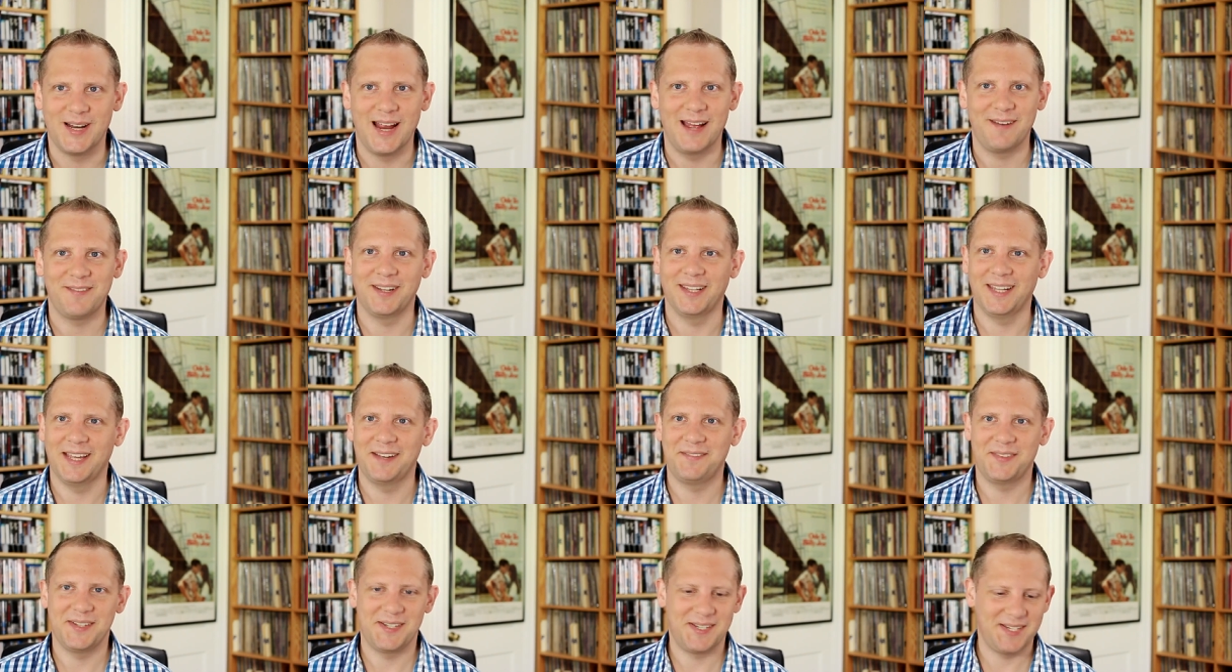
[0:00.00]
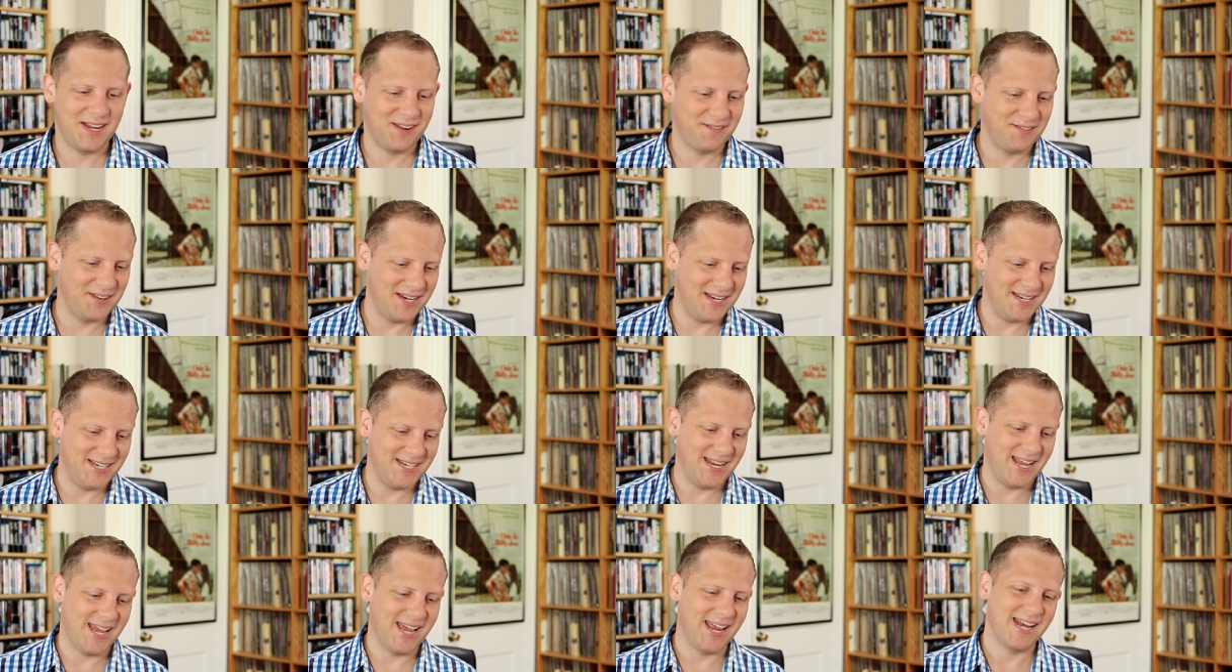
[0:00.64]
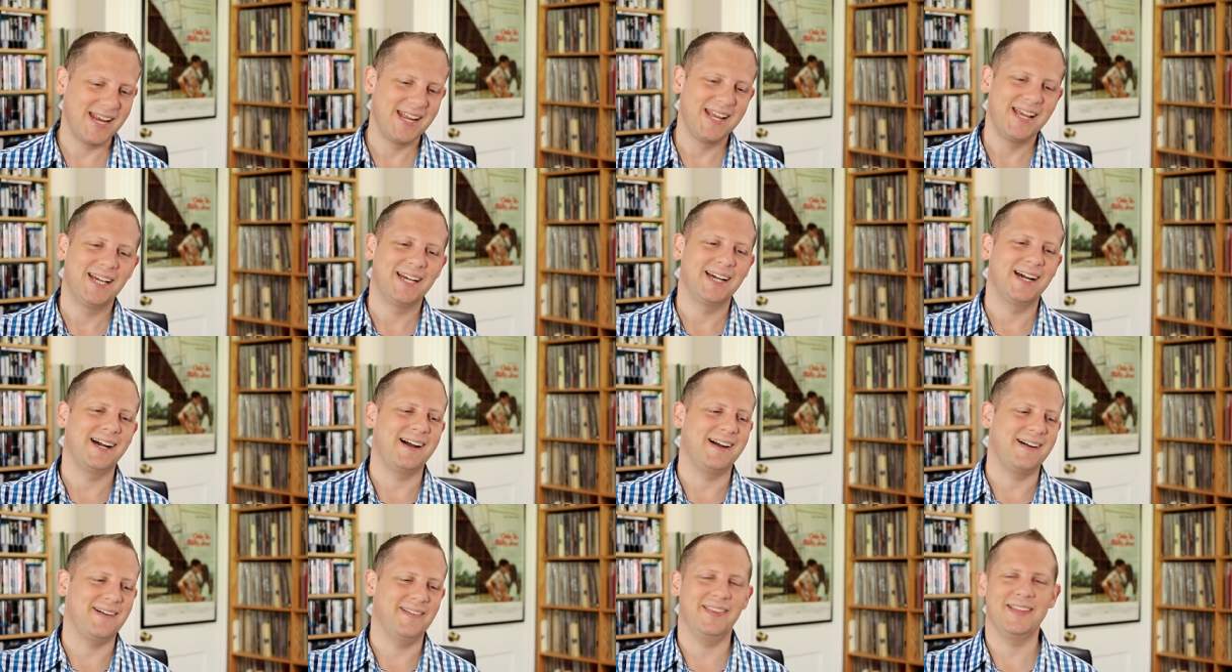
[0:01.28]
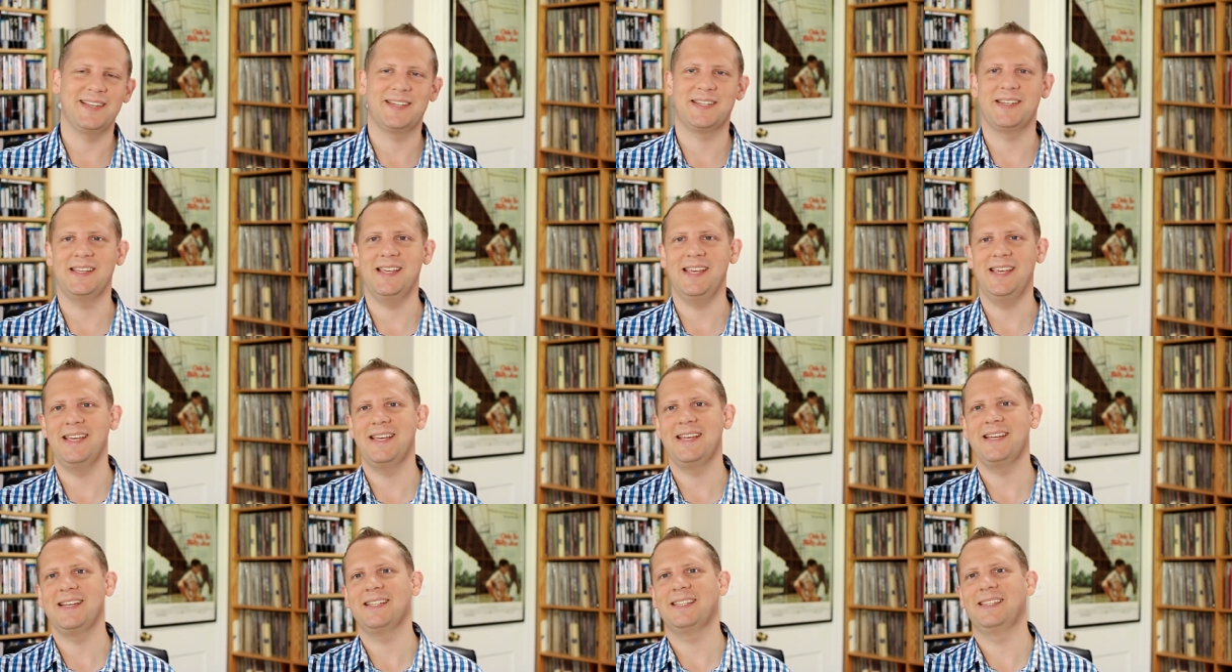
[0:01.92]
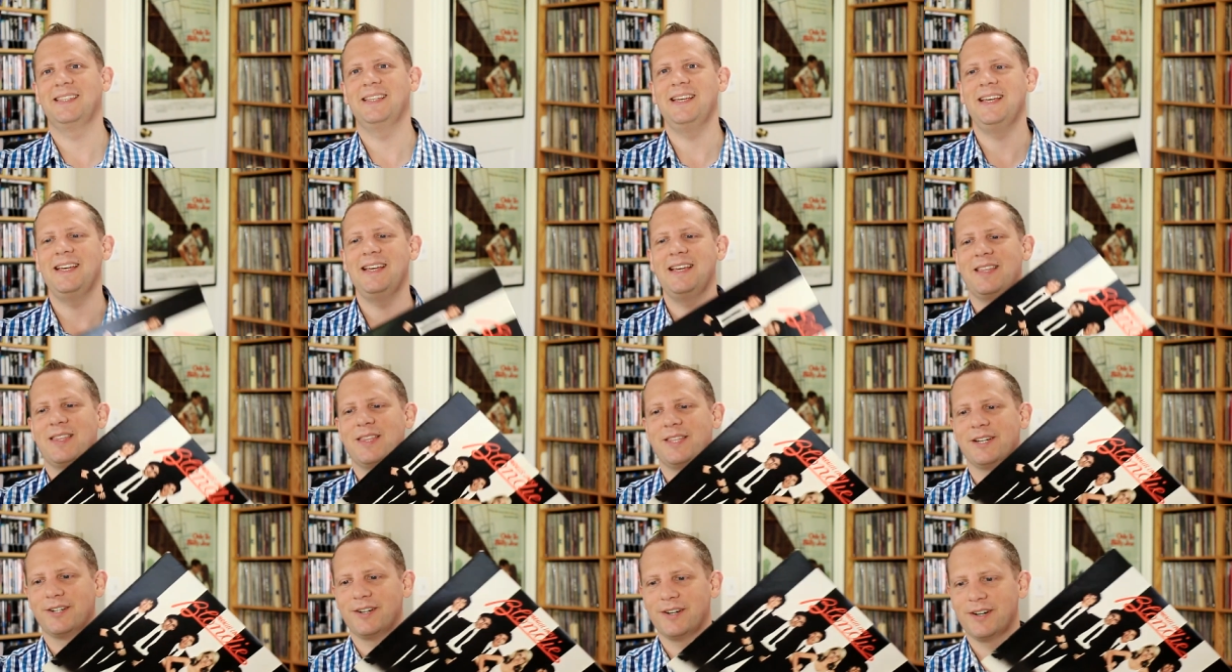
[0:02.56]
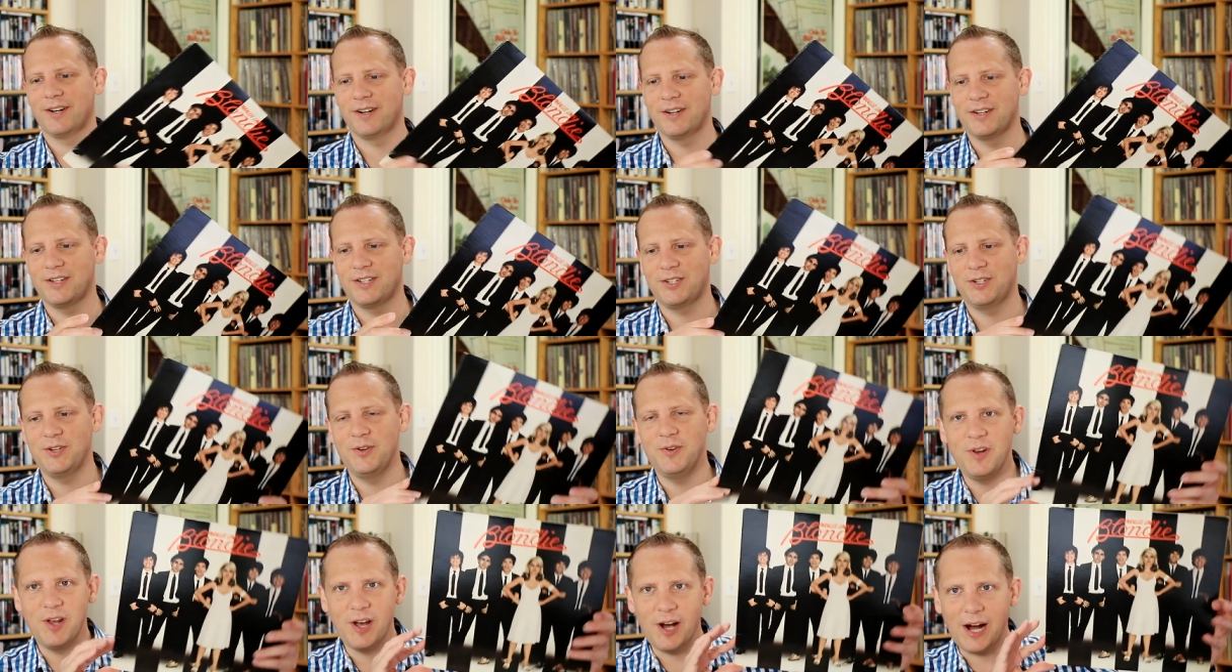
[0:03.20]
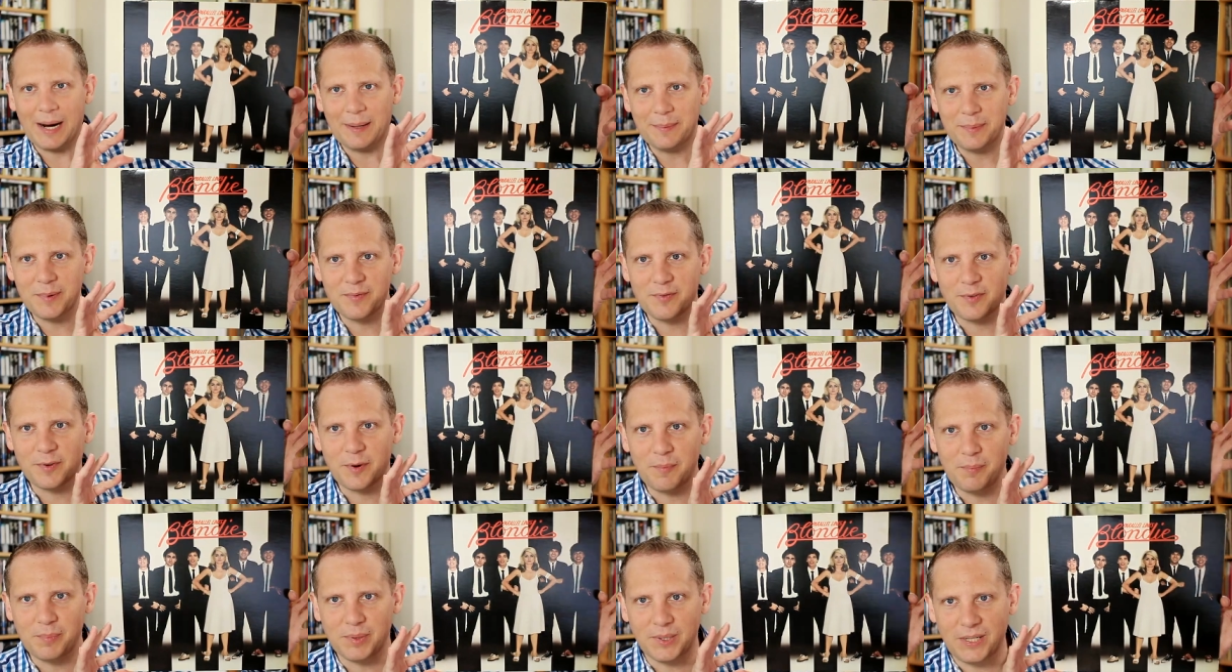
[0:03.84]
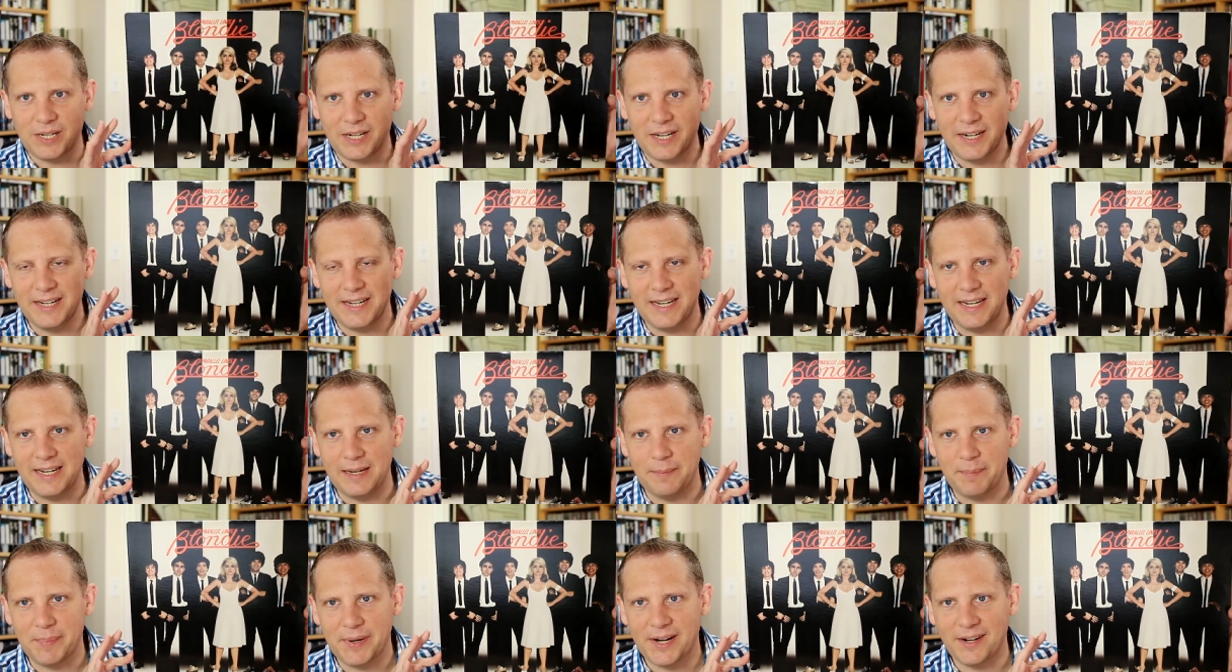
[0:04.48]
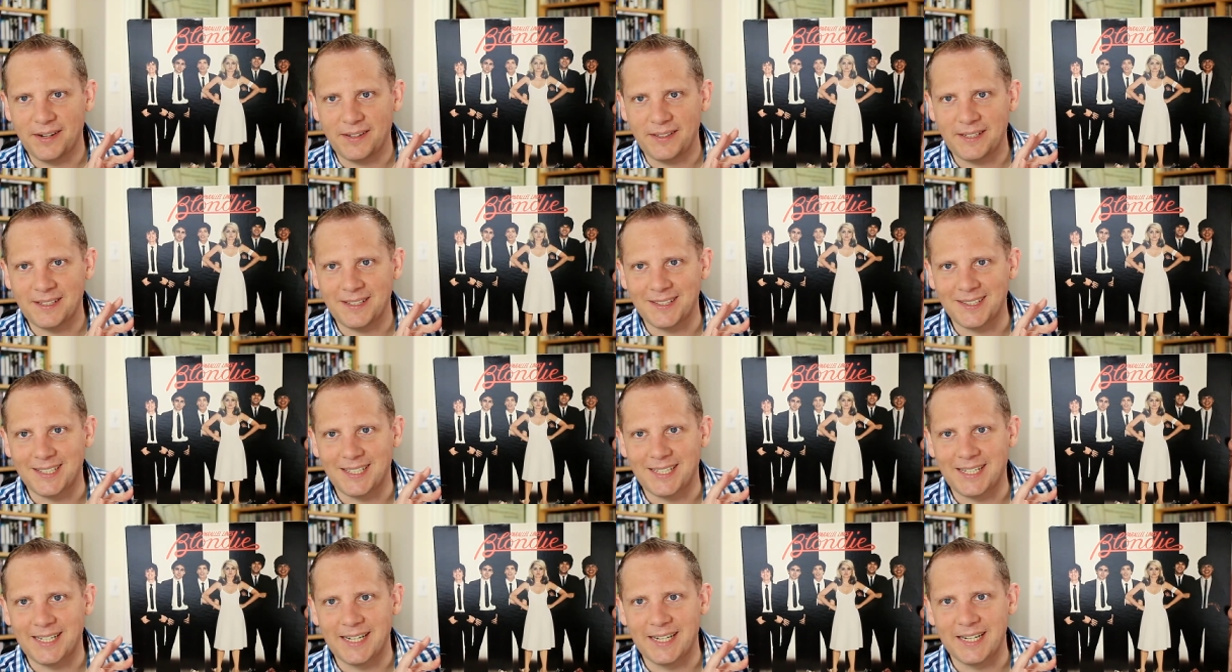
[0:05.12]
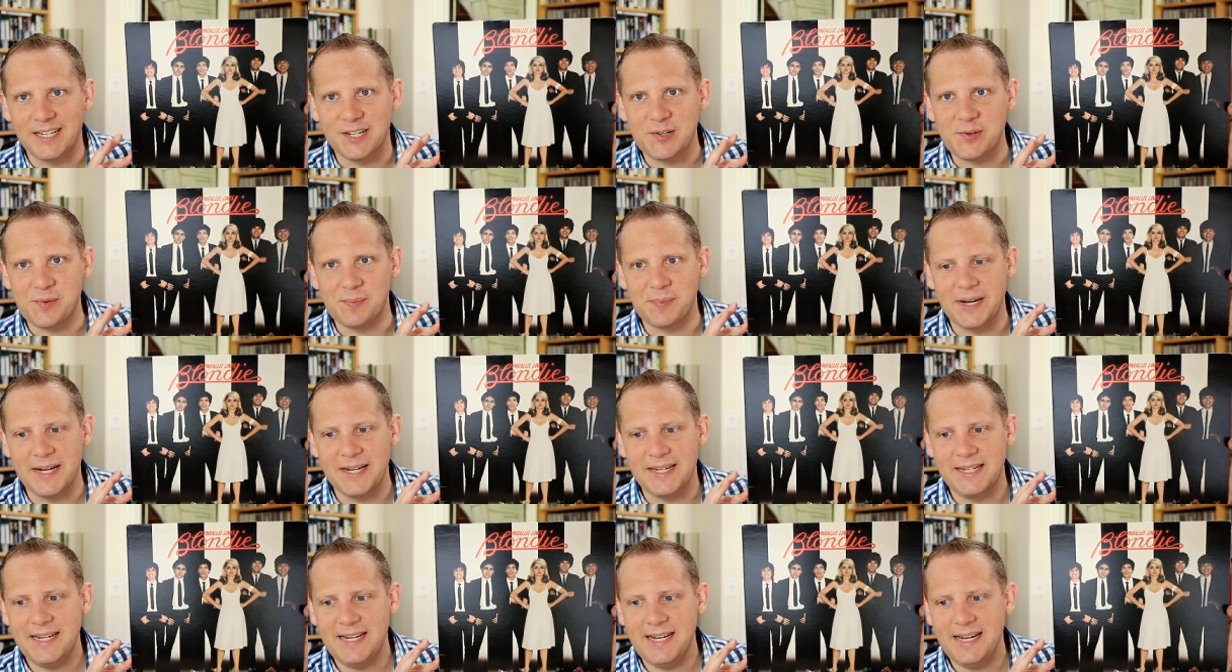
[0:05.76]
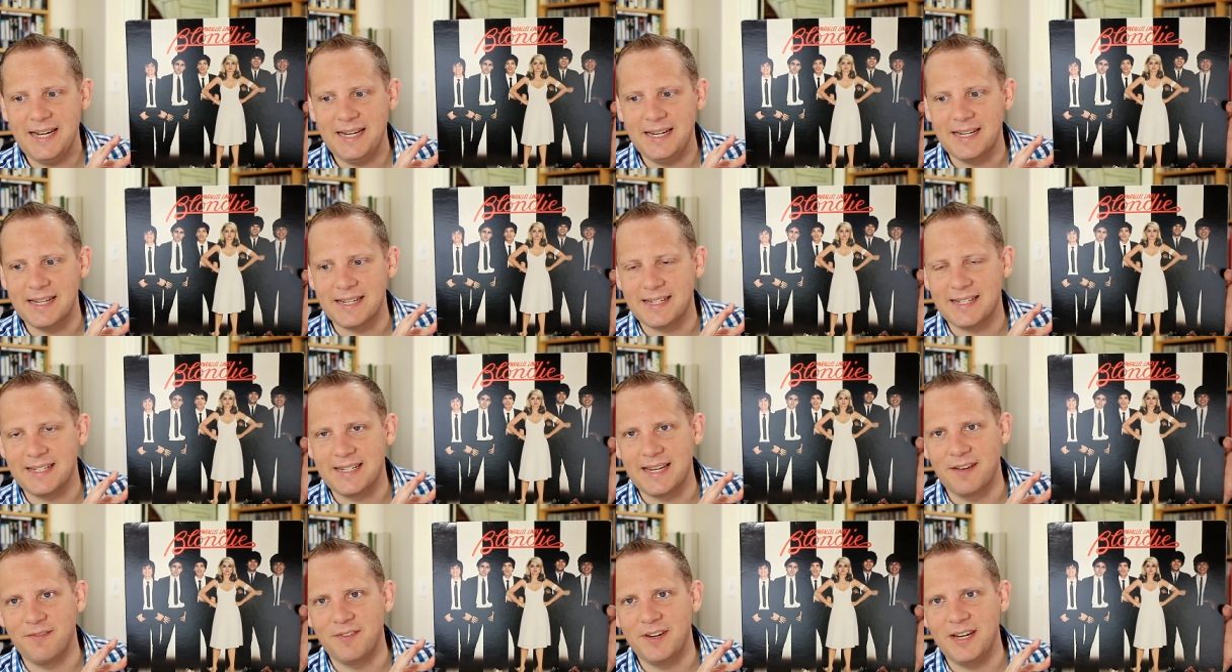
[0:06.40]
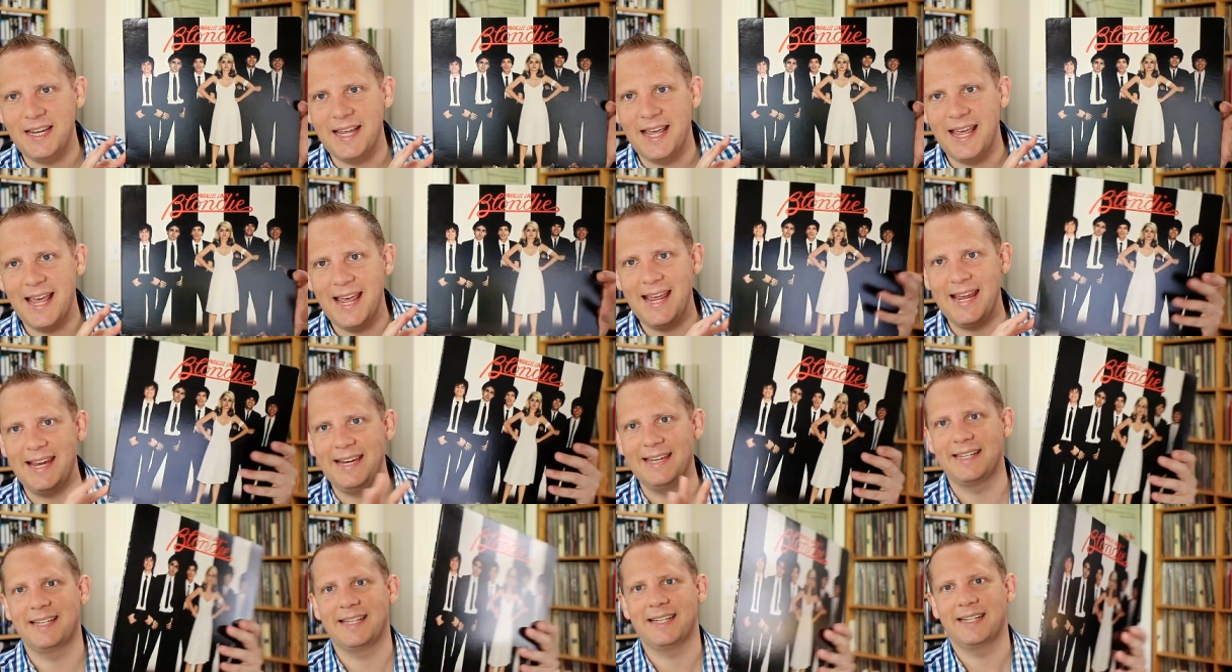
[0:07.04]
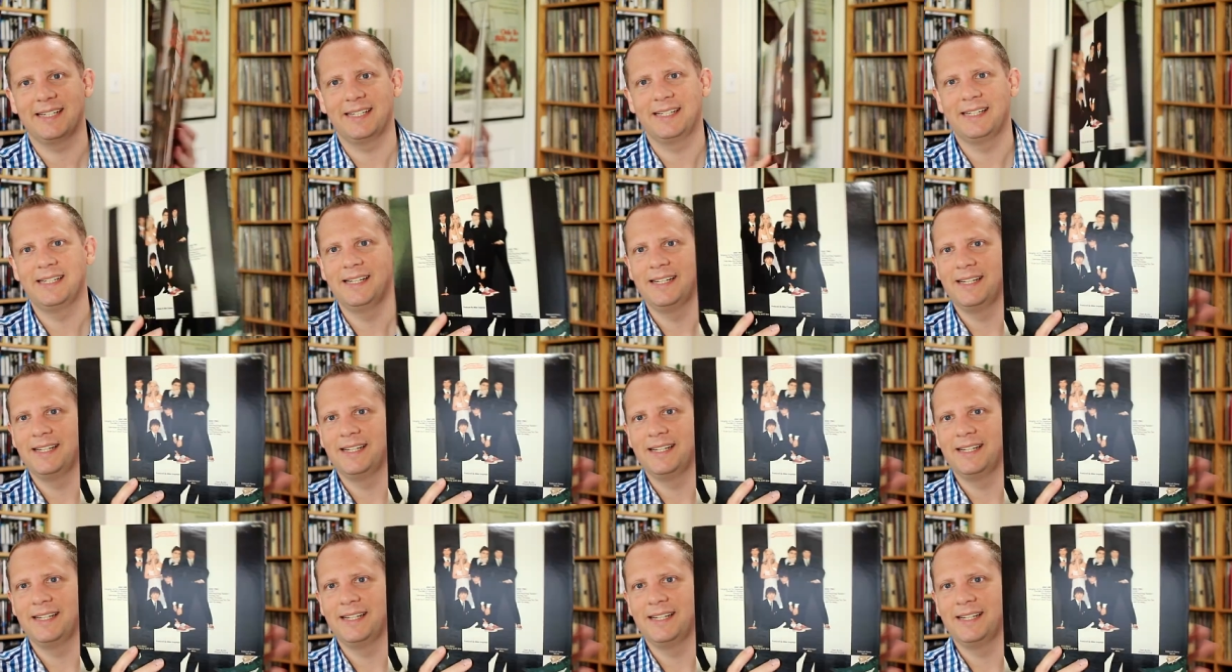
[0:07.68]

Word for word: We haven't left the 70s yet. This is the third studio album from Blondie, Parallel Lines, from 1978.